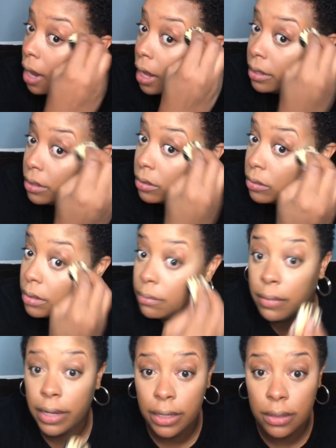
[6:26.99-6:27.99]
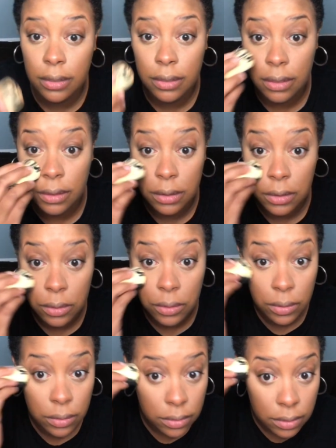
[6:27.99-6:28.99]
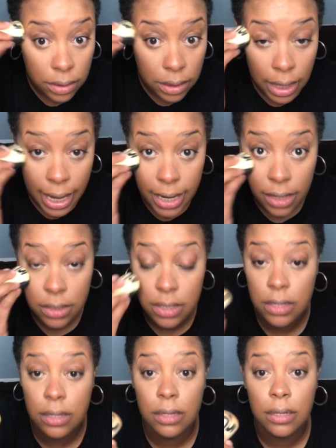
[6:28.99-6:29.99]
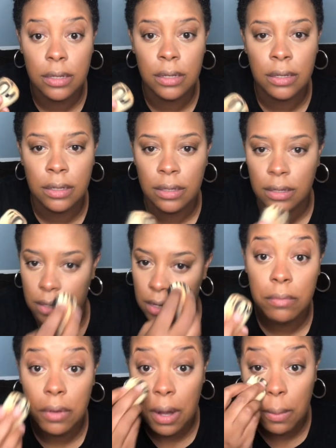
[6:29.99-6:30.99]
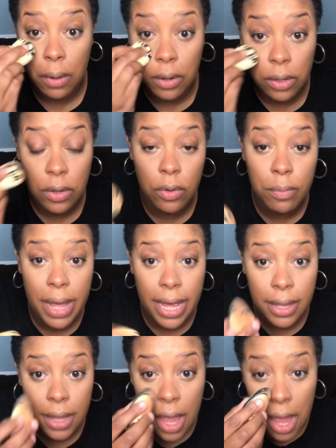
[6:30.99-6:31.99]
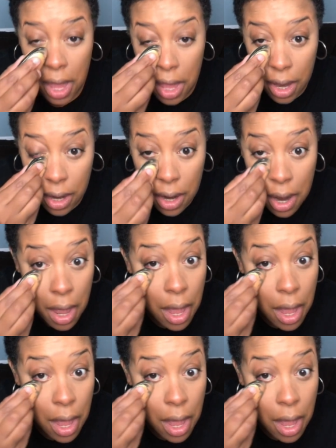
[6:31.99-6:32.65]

I know it might look a little light, but I'm going to go back in